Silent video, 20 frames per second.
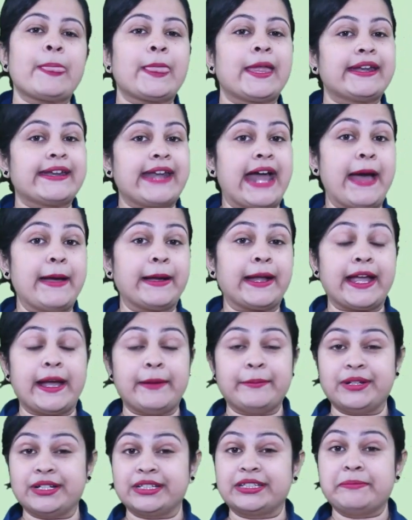ranked
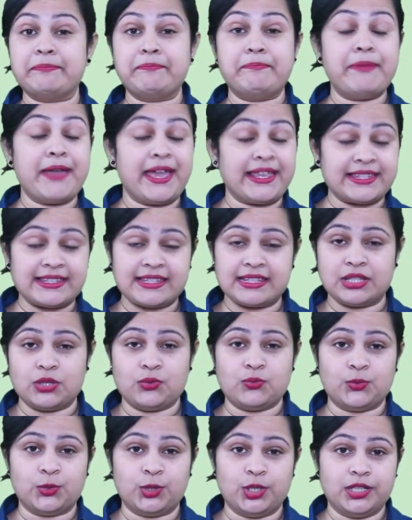among the best in the
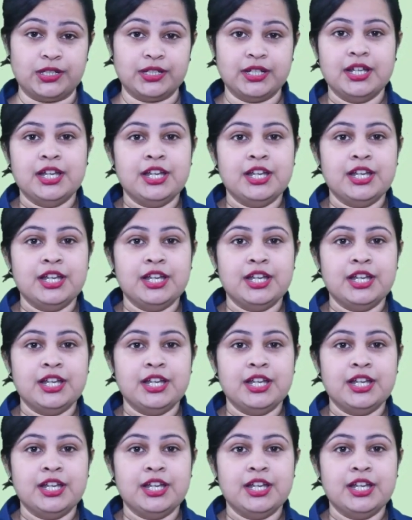world.